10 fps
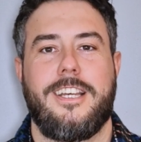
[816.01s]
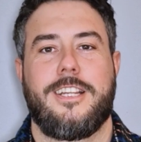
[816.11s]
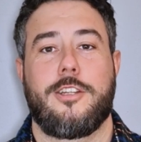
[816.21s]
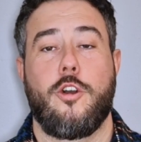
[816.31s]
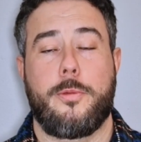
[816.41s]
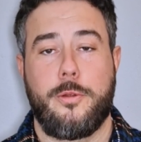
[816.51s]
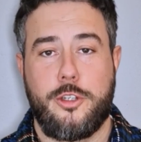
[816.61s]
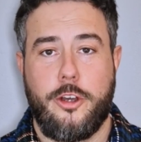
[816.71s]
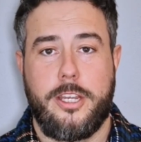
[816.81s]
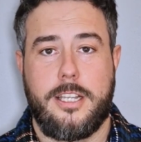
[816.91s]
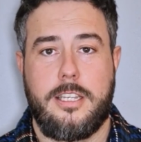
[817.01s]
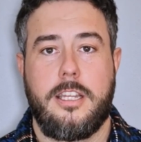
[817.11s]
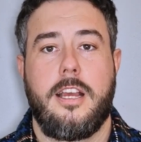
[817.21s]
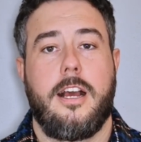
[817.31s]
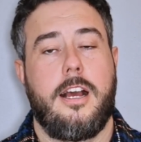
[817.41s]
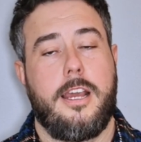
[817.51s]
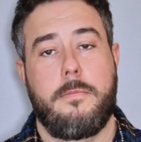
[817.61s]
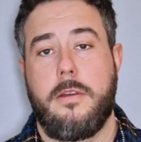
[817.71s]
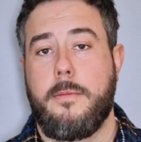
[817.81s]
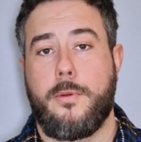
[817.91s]
So I hope you enjoy it.
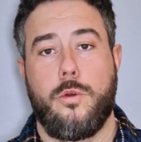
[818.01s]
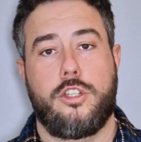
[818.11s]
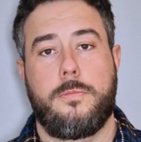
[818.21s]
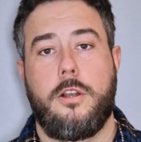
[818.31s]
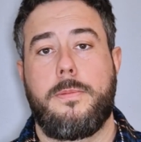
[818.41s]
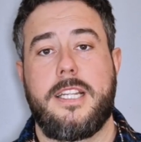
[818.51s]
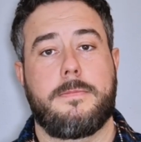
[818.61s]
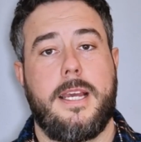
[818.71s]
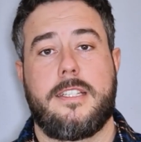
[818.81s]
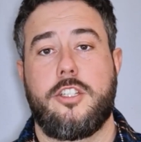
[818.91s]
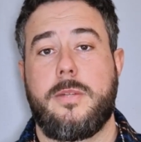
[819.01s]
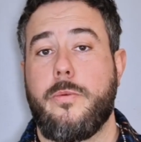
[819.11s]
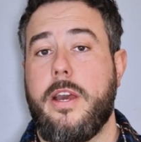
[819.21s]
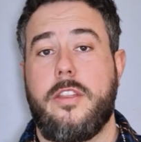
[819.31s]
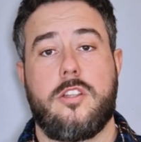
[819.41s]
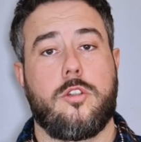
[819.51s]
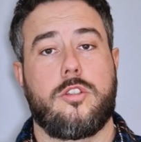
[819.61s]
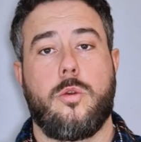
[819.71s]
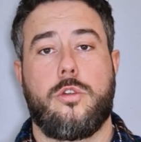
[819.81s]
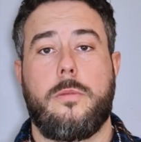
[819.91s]
I'm approachable. Please message me, whether it's on
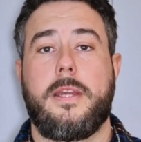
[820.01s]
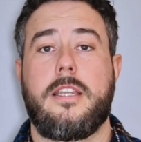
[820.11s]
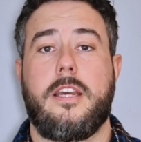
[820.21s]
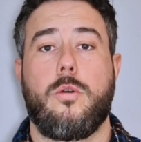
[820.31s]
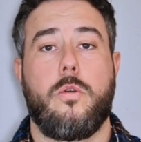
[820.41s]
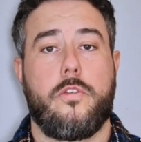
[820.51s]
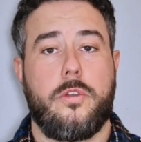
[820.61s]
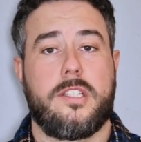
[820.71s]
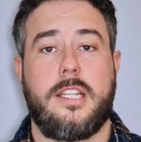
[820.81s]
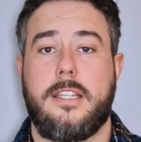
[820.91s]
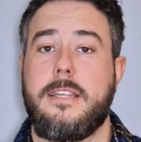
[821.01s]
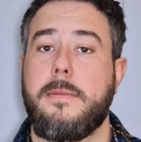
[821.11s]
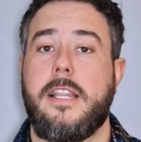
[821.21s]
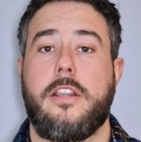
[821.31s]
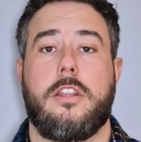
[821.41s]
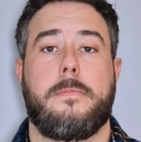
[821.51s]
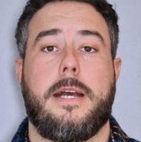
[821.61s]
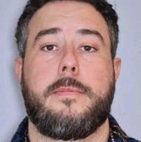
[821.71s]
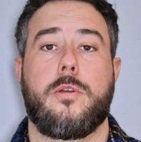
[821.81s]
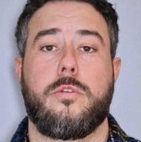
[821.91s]
social media or if you want to send an email into the
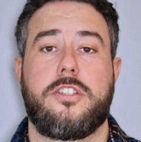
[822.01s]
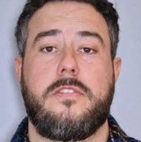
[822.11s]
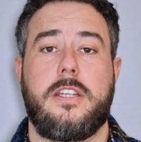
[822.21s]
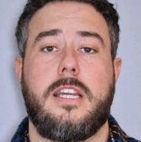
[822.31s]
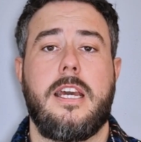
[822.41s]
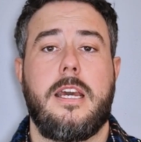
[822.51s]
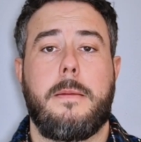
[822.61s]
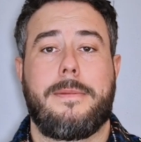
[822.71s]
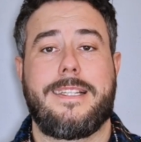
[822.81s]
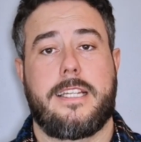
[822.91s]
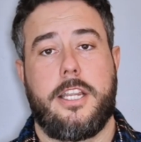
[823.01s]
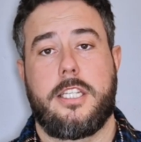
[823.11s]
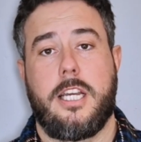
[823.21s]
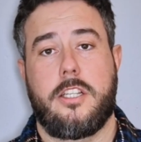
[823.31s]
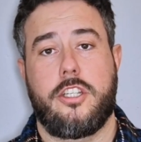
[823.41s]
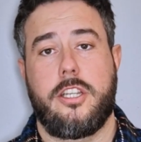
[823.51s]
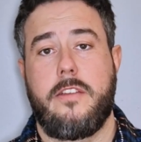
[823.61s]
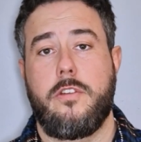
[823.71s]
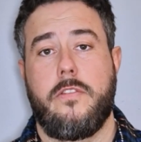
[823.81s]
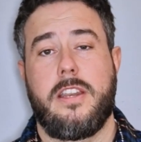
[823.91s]
Barber Coach TV. Please get in touch.
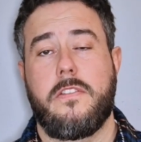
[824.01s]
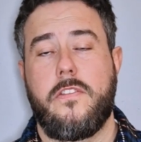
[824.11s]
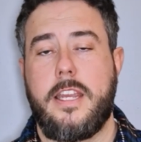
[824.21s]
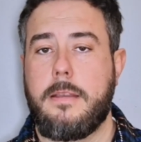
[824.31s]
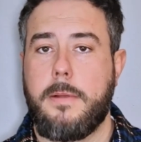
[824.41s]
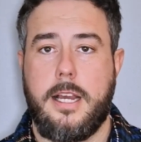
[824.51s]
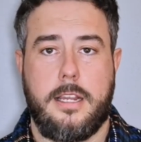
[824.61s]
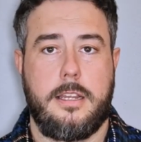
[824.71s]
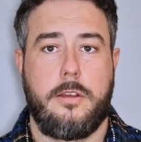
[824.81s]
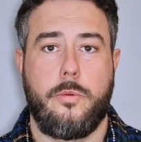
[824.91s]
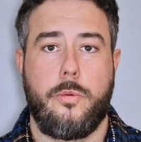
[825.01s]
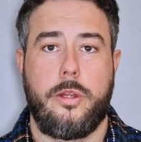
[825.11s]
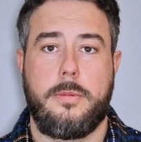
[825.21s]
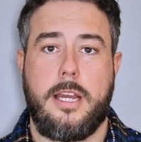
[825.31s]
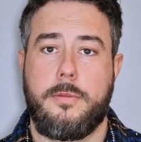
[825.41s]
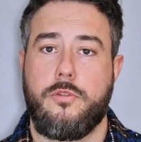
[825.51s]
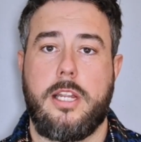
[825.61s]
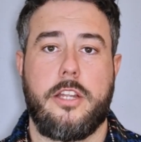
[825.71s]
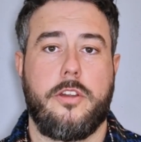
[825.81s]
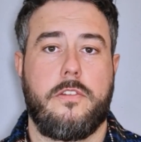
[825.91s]
If you have any feedback, I'd be
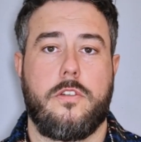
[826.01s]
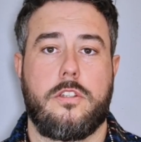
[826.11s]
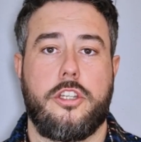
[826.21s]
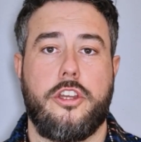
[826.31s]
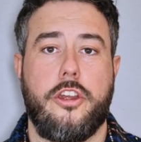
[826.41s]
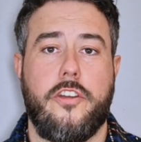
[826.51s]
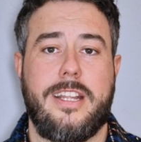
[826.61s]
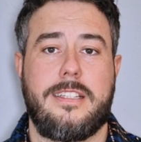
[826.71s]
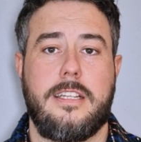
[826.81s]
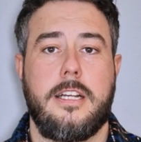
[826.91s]
really grateful to hear it.